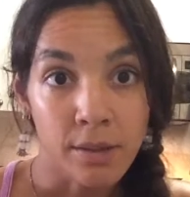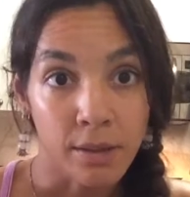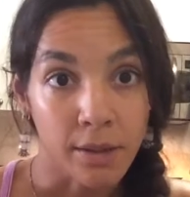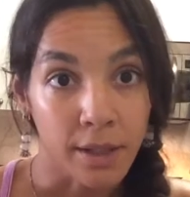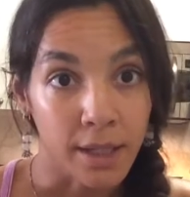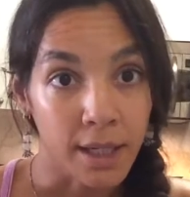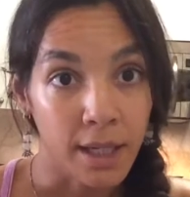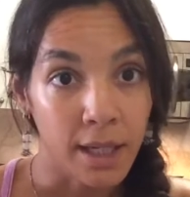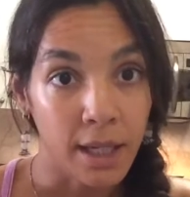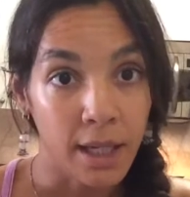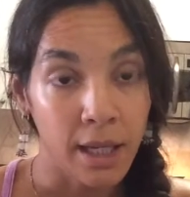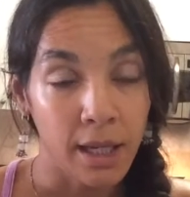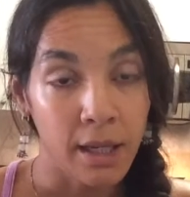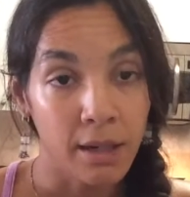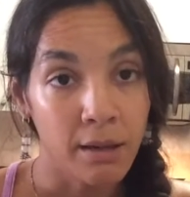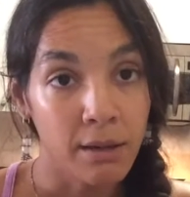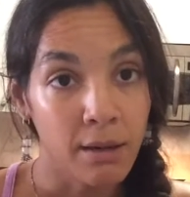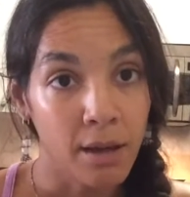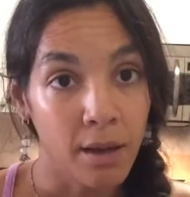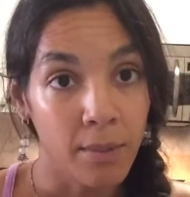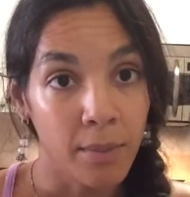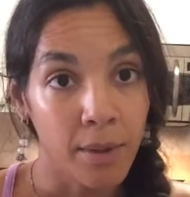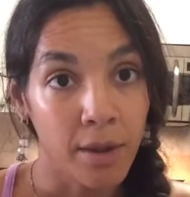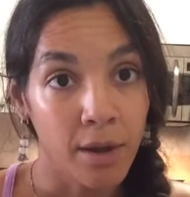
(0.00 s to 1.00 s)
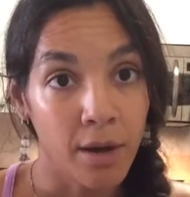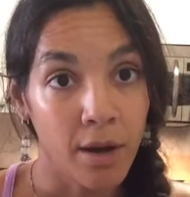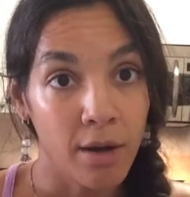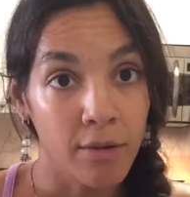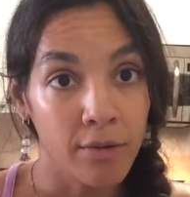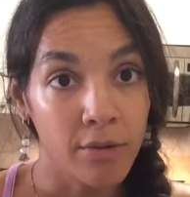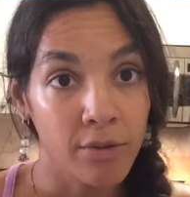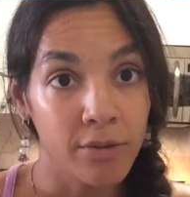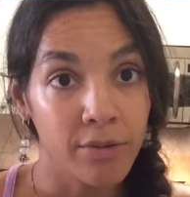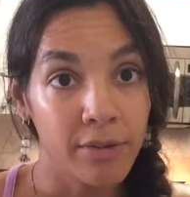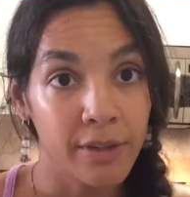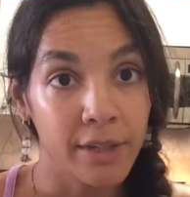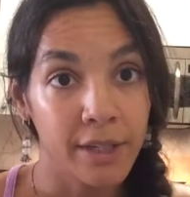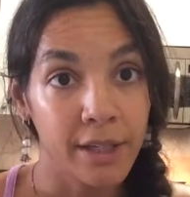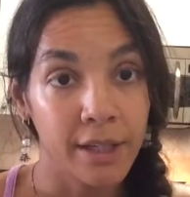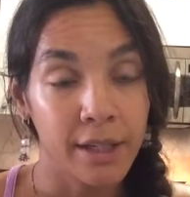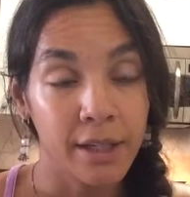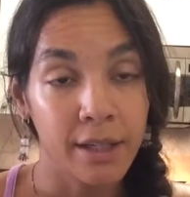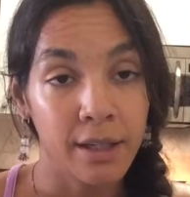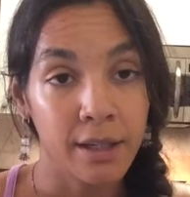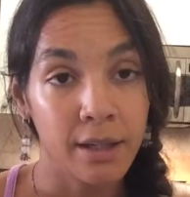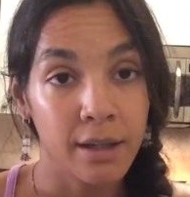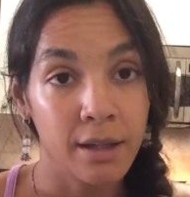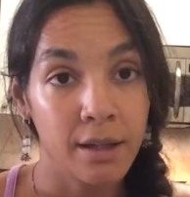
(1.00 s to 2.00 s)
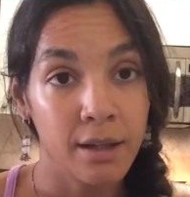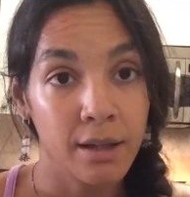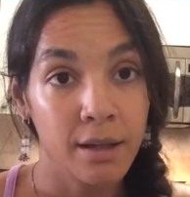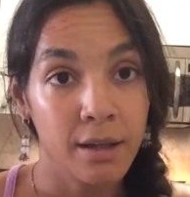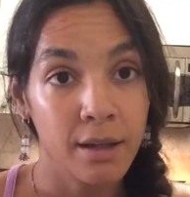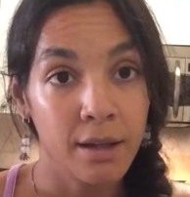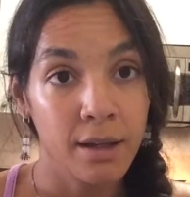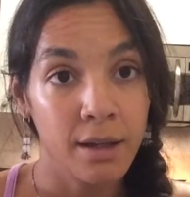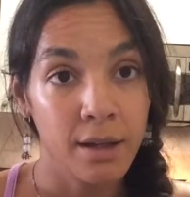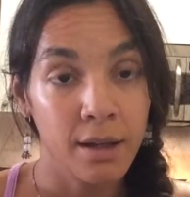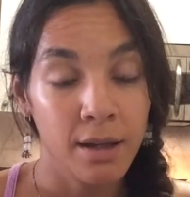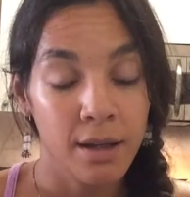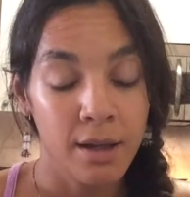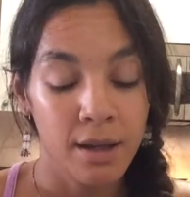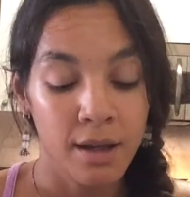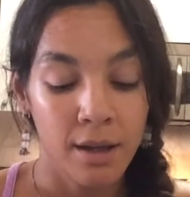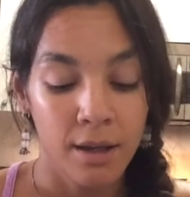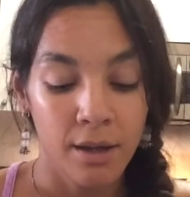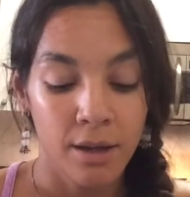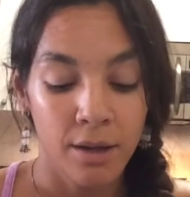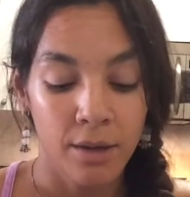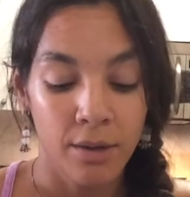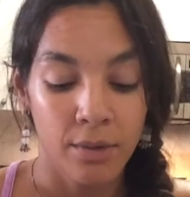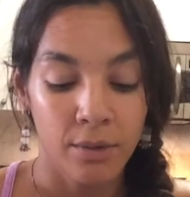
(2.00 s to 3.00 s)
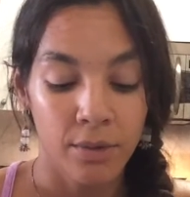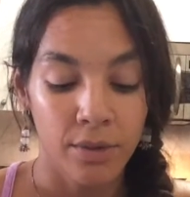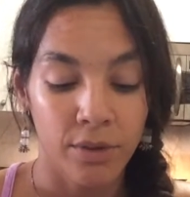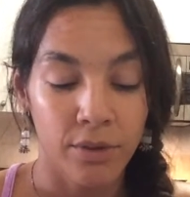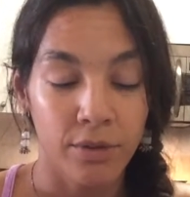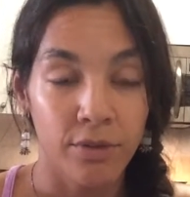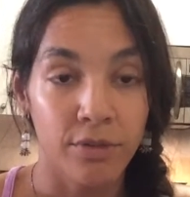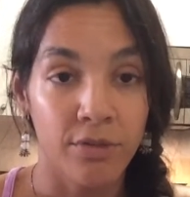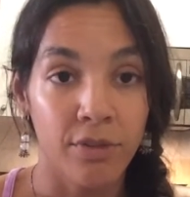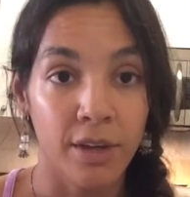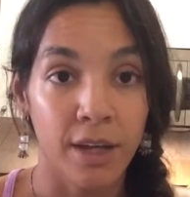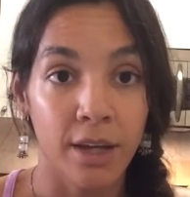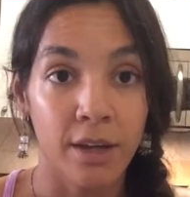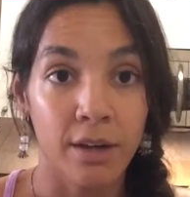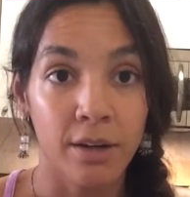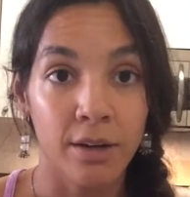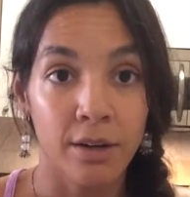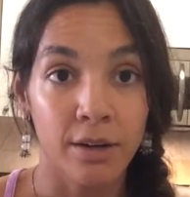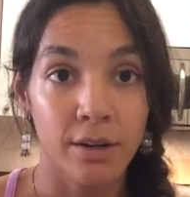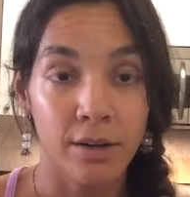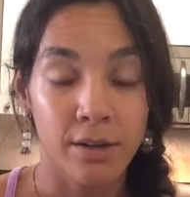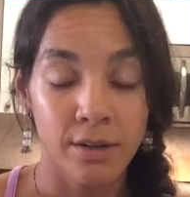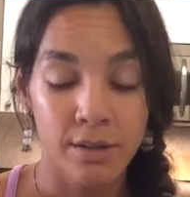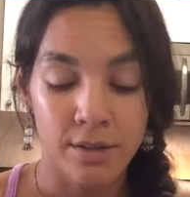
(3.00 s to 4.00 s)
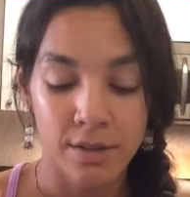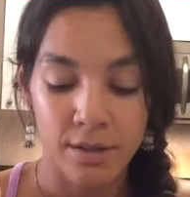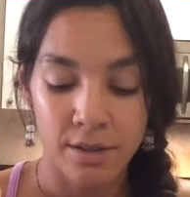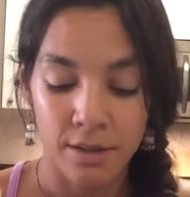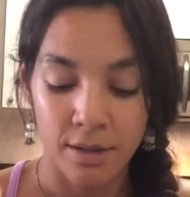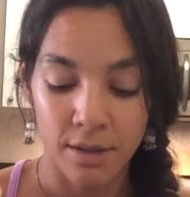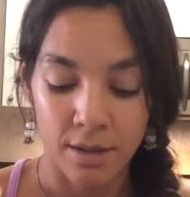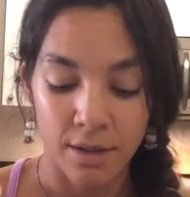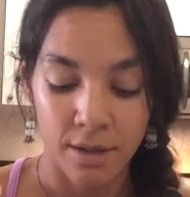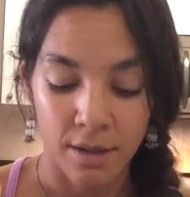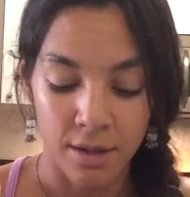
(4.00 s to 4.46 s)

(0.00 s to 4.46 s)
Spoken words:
or heat coming off of it with your fingers.